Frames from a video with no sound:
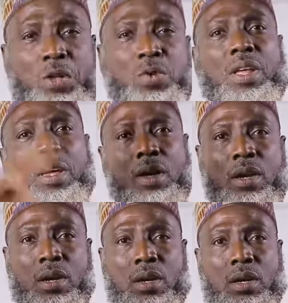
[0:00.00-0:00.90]
to the
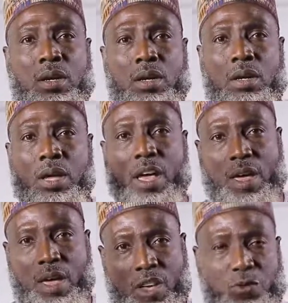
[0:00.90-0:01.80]

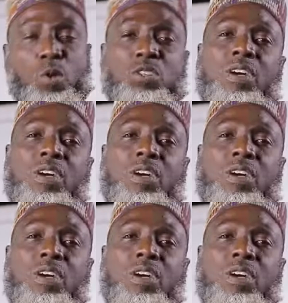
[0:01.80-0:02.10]
exporter.